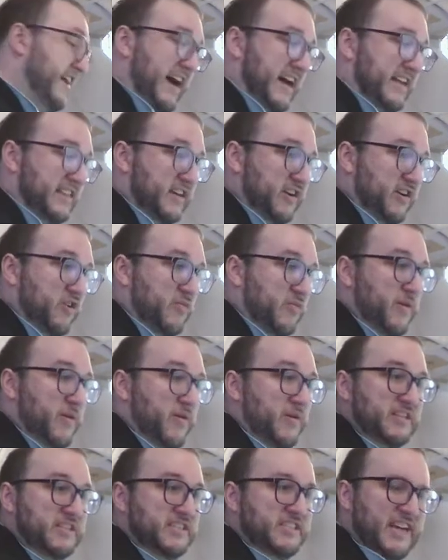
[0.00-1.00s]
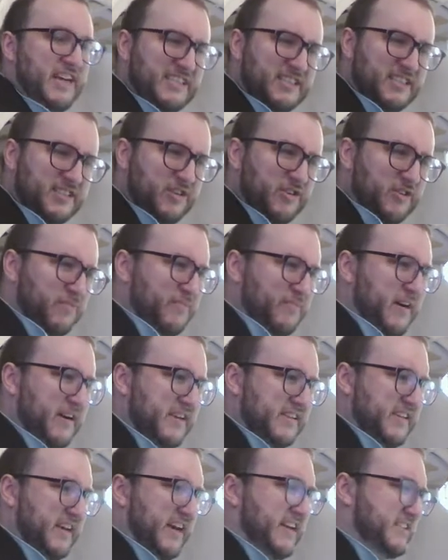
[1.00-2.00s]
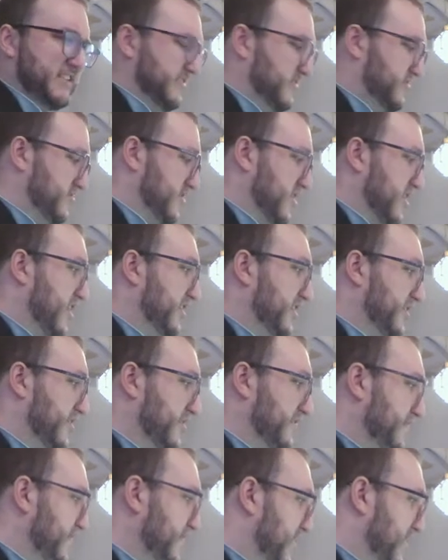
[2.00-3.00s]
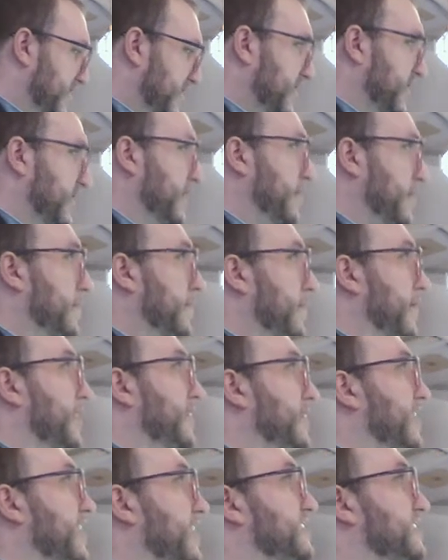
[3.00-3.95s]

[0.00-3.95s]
add the oboe, it just adds a little buzz, it adds a little color. Um, and then I